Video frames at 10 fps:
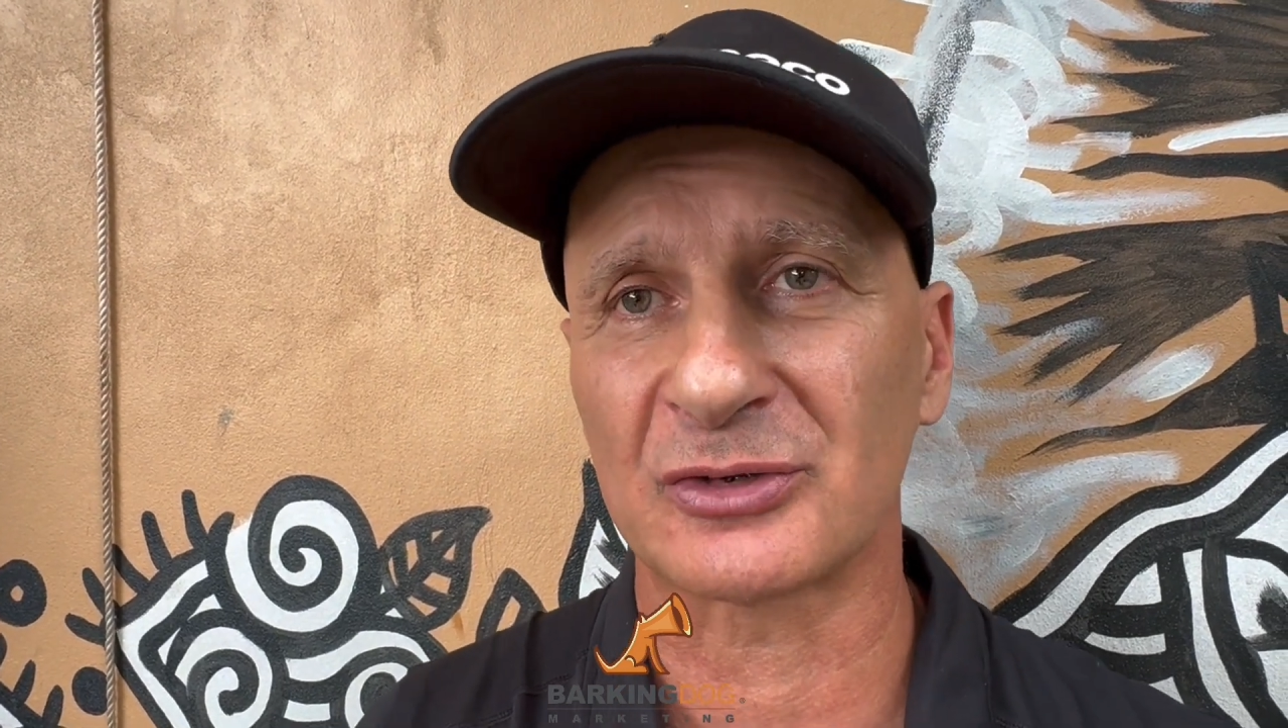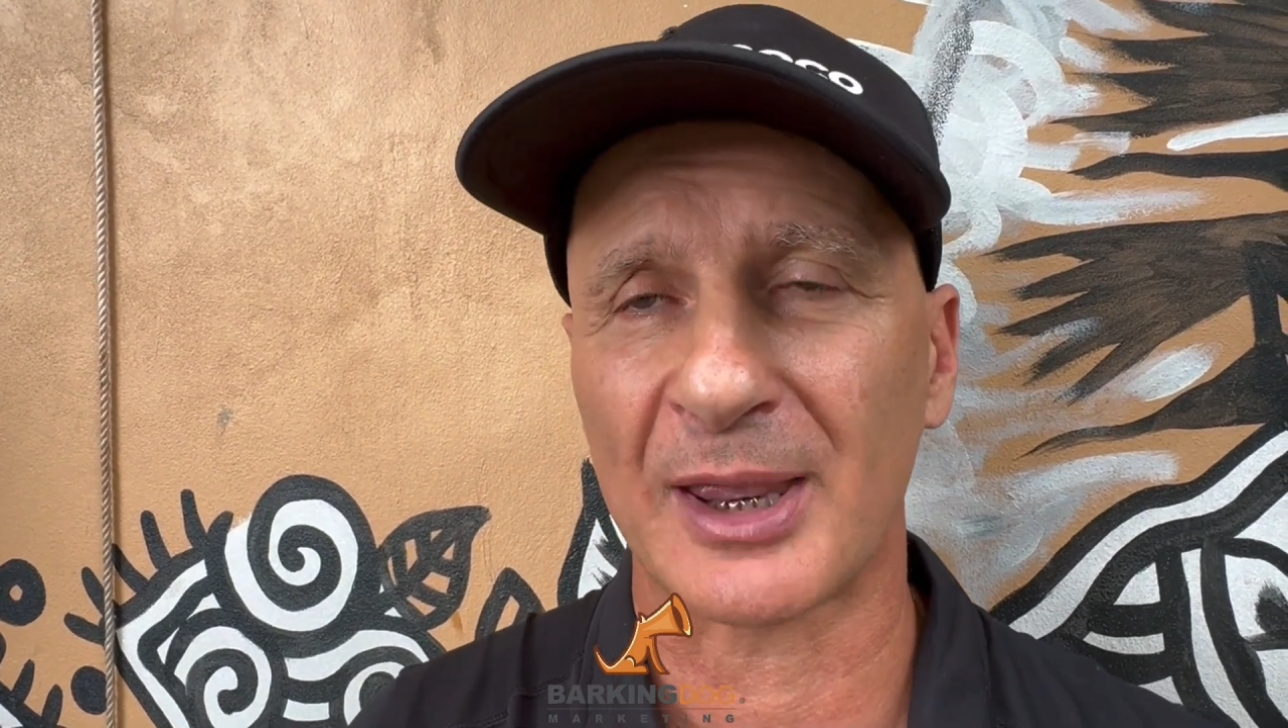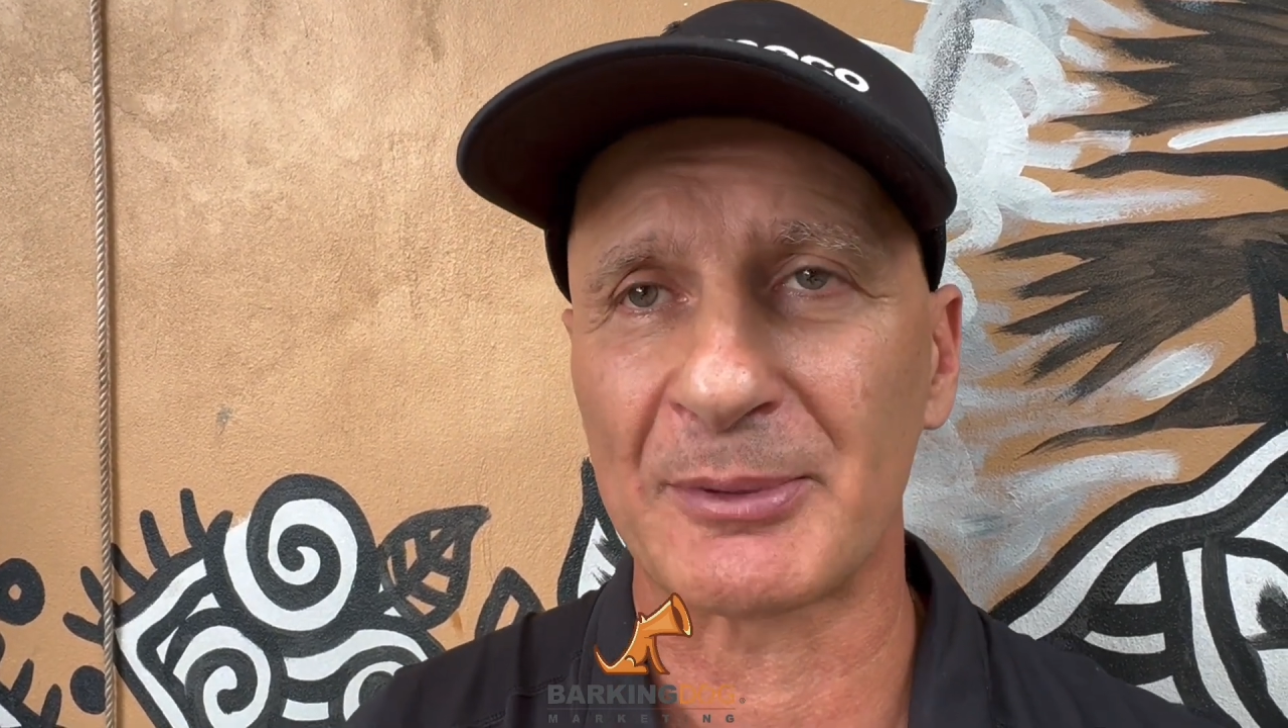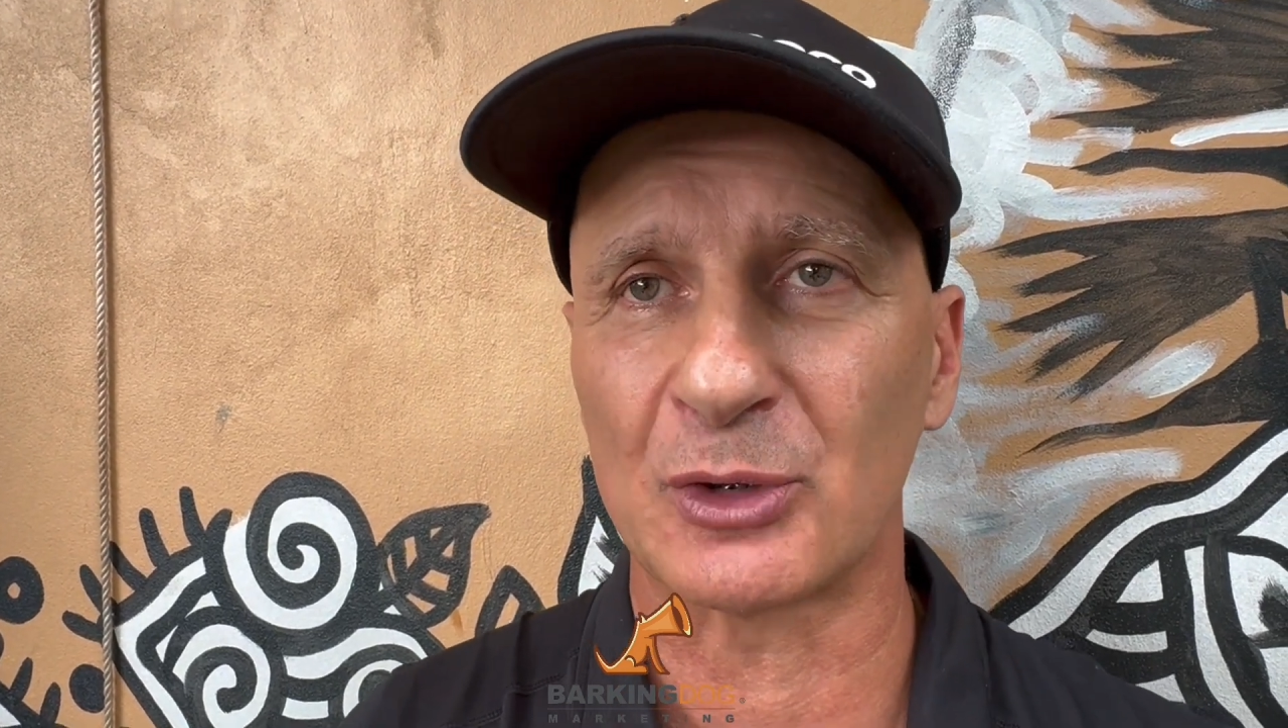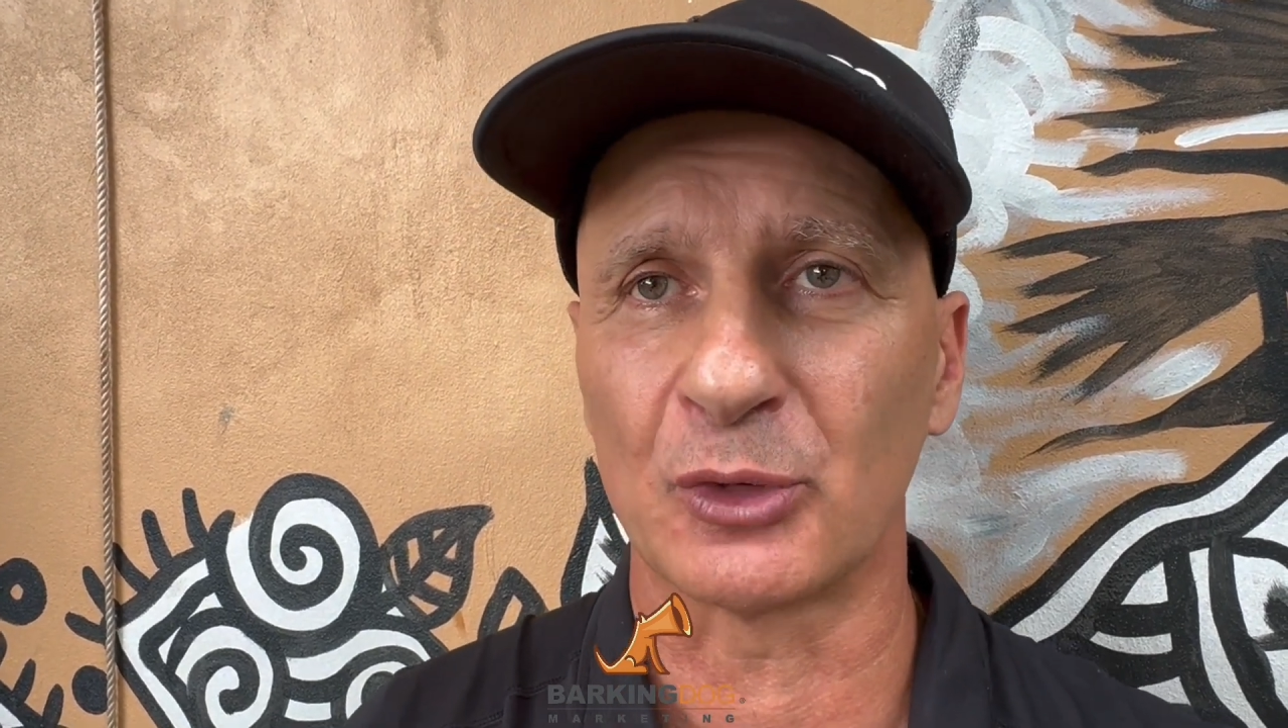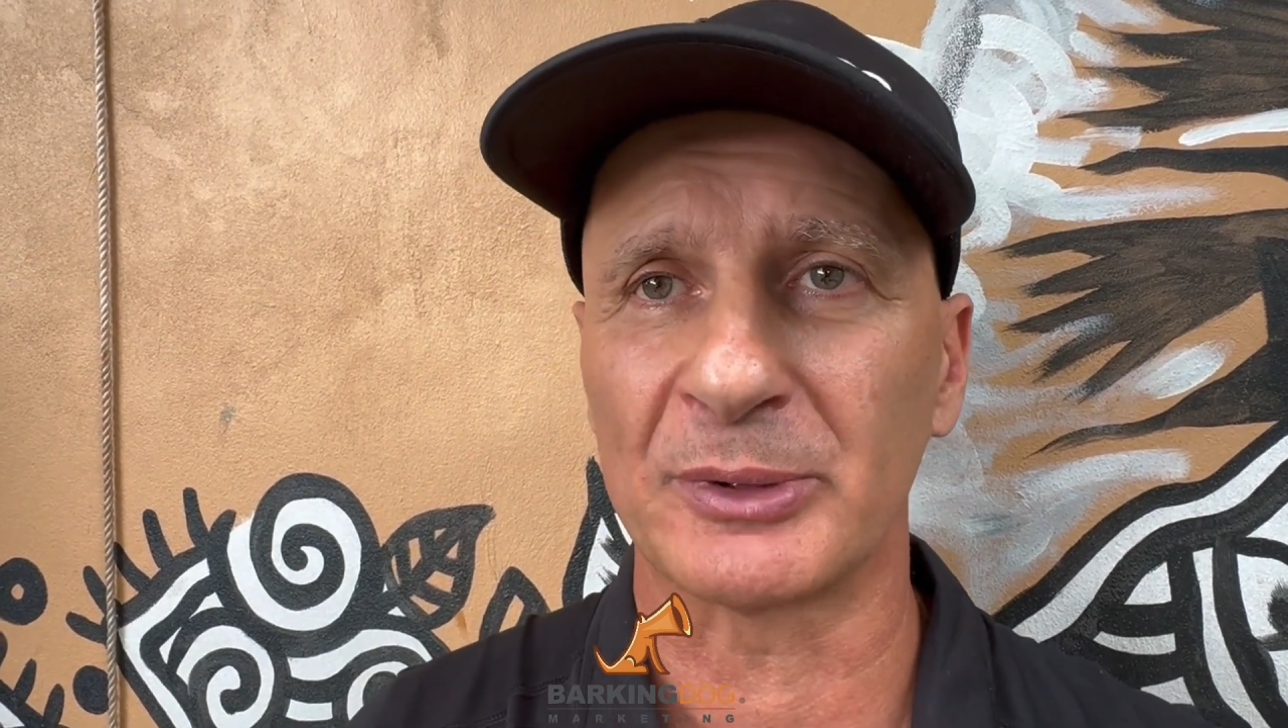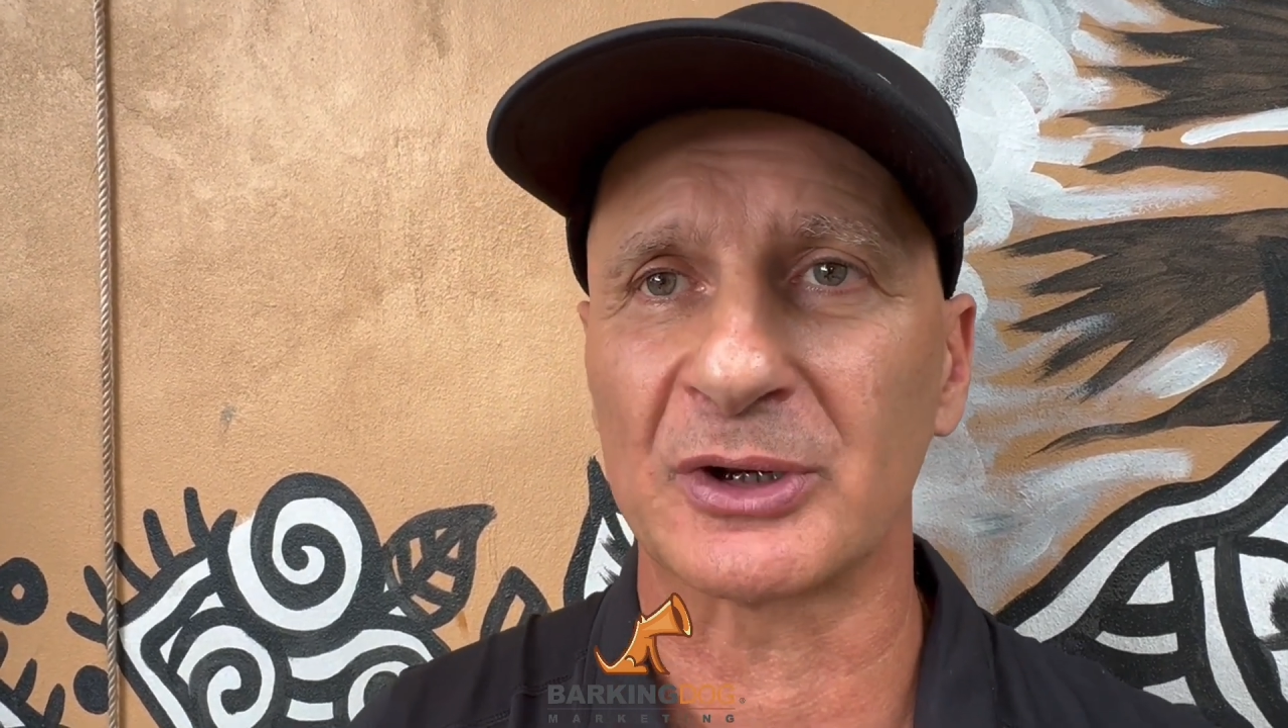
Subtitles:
Sammy Goodman,